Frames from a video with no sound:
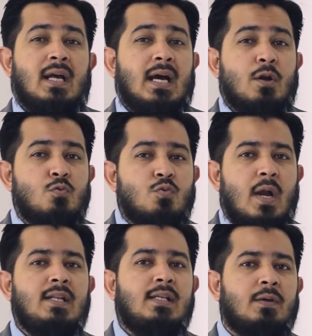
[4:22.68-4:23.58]
a
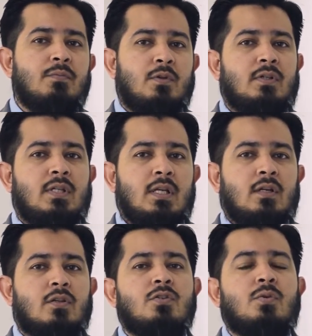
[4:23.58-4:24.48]
ready community,
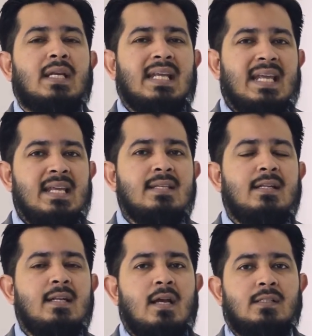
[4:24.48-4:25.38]
because you can
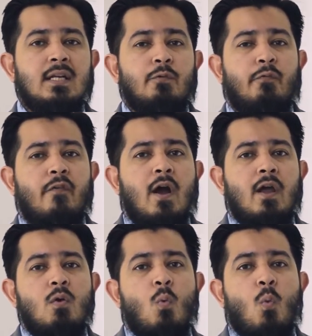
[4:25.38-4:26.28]
easily
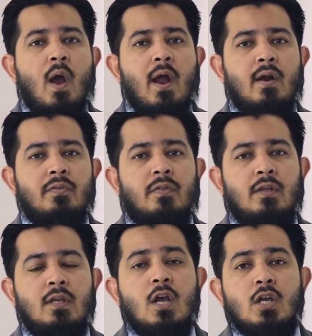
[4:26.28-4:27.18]
identify where
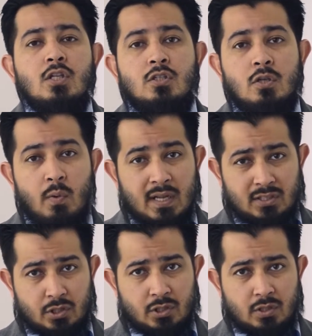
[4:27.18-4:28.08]
the
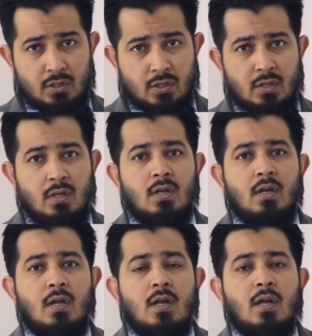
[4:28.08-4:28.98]
sewage,
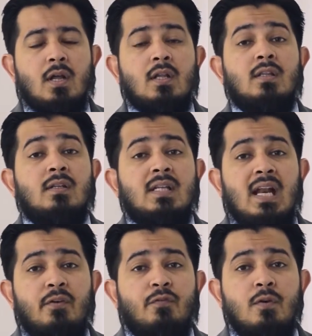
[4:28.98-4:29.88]
the
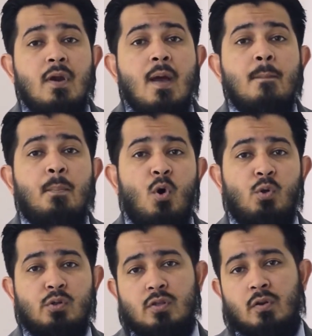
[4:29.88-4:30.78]
telephone
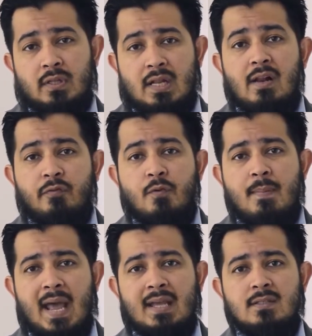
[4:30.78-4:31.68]
poles or the telephone
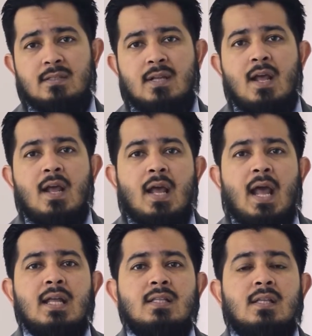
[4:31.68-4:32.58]
masts,
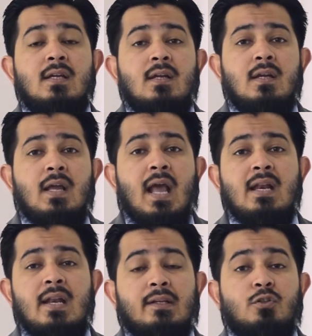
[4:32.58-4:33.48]
and the
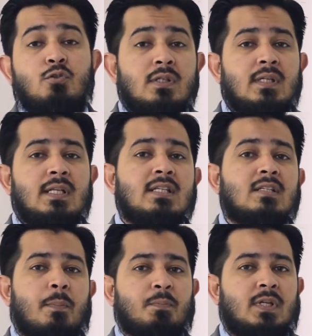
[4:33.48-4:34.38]
electricity
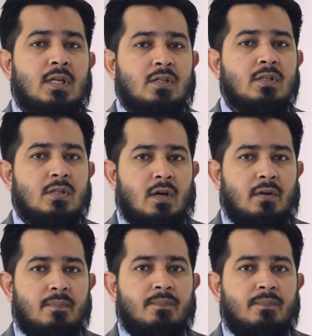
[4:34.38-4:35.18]
substations are.